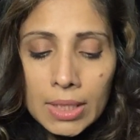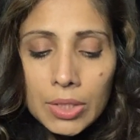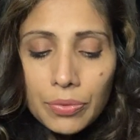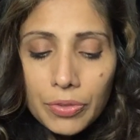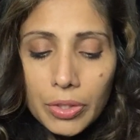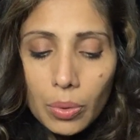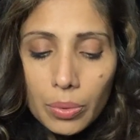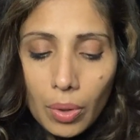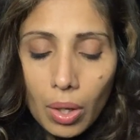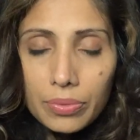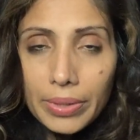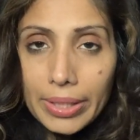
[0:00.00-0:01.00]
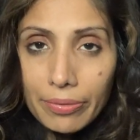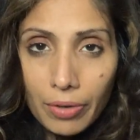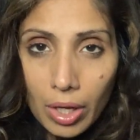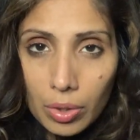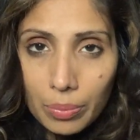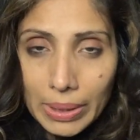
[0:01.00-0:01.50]
So if you don't already
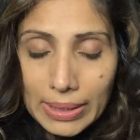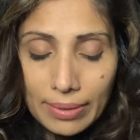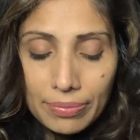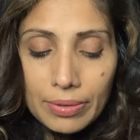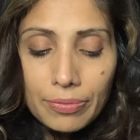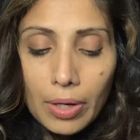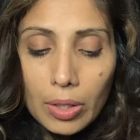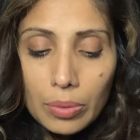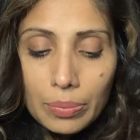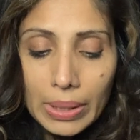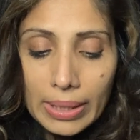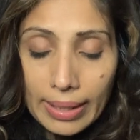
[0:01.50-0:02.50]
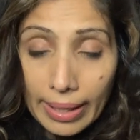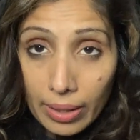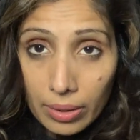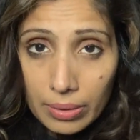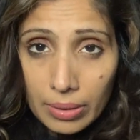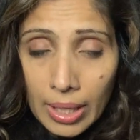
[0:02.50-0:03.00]
follow me, definitely follow me
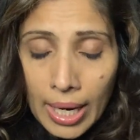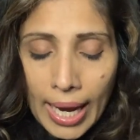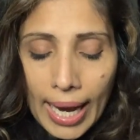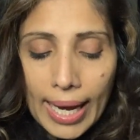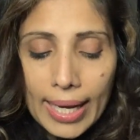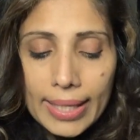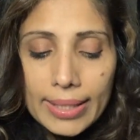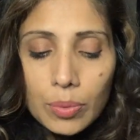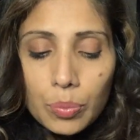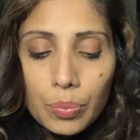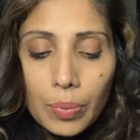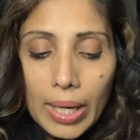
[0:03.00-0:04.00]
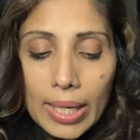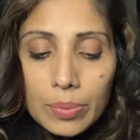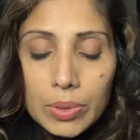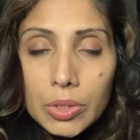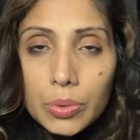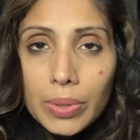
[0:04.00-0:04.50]
there. And I
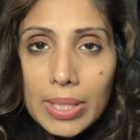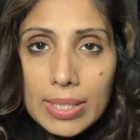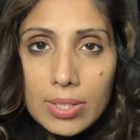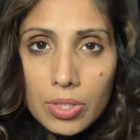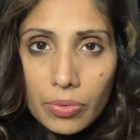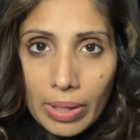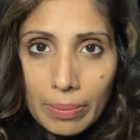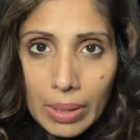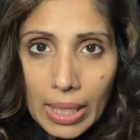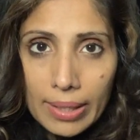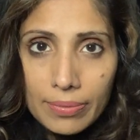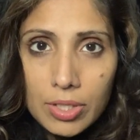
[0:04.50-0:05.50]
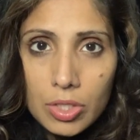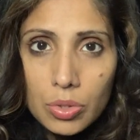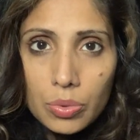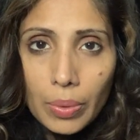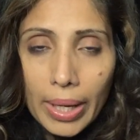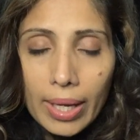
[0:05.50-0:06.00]
would do an Instagram Live to
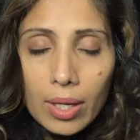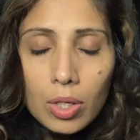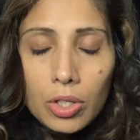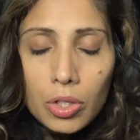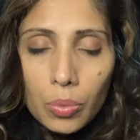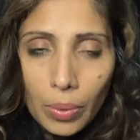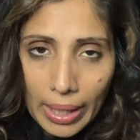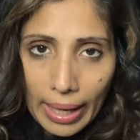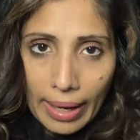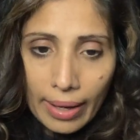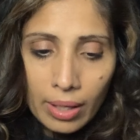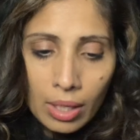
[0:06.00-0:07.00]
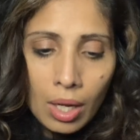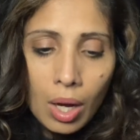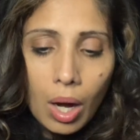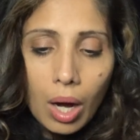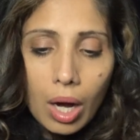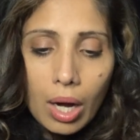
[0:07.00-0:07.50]
do a Q&A
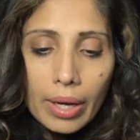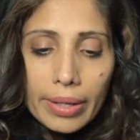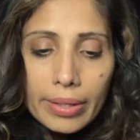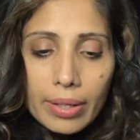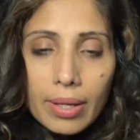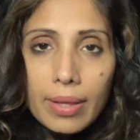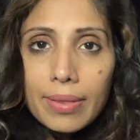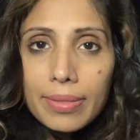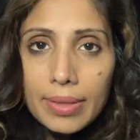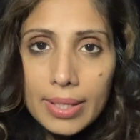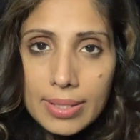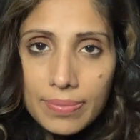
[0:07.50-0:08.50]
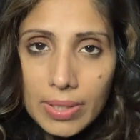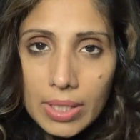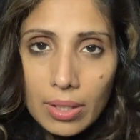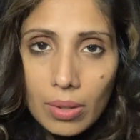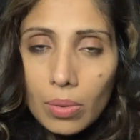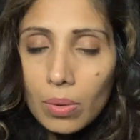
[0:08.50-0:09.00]
on this
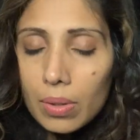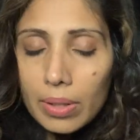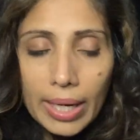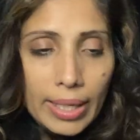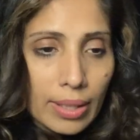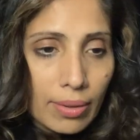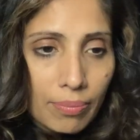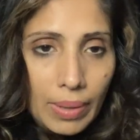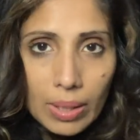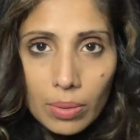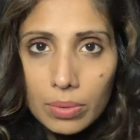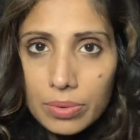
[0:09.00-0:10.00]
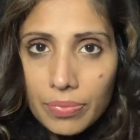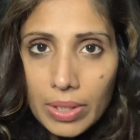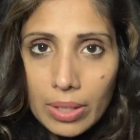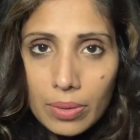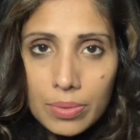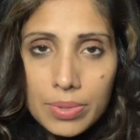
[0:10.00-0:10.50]
video or any of my old
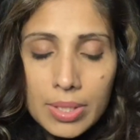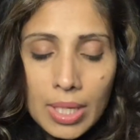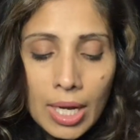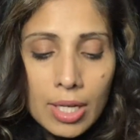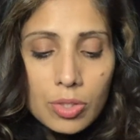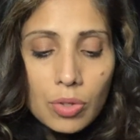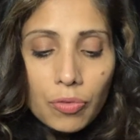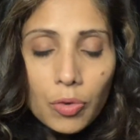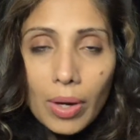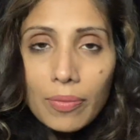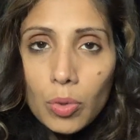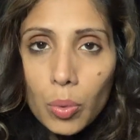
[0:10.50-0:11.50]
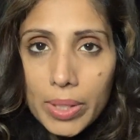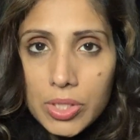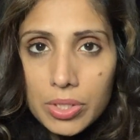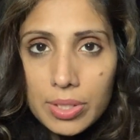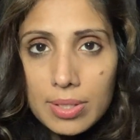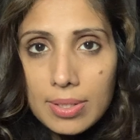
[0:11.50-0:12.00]
videos. So if you have
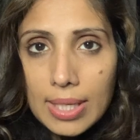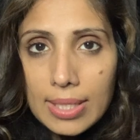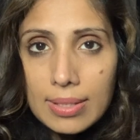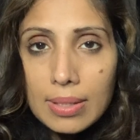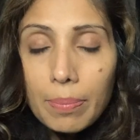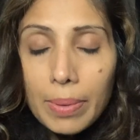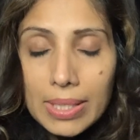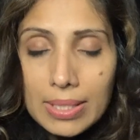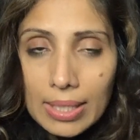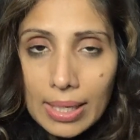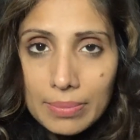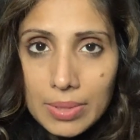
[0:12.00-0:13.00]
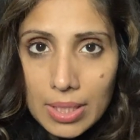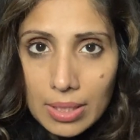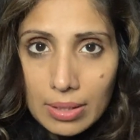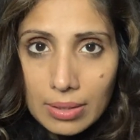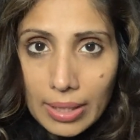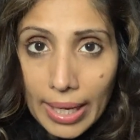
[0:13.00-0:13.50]
questions, that's the best time
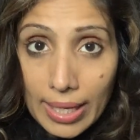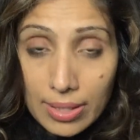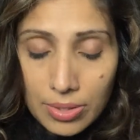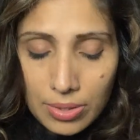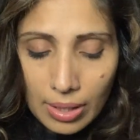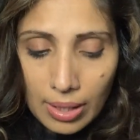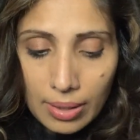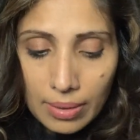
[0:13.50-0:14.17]
to answer,